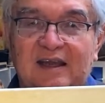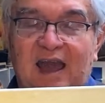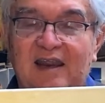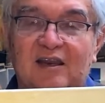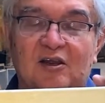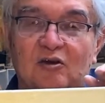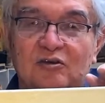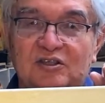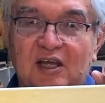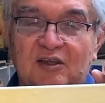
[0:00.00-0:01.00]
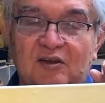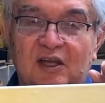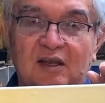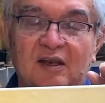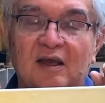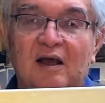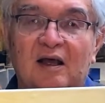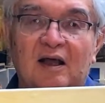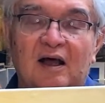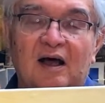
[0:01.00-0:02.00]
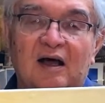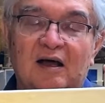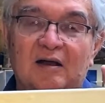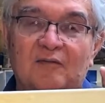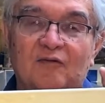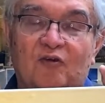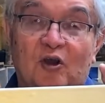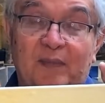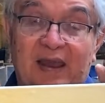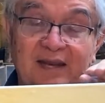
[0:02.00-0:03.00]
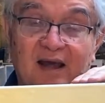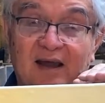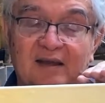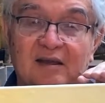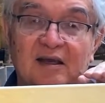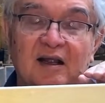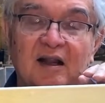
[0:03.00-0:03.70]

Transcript: Canada Goose that you did for Paint Night,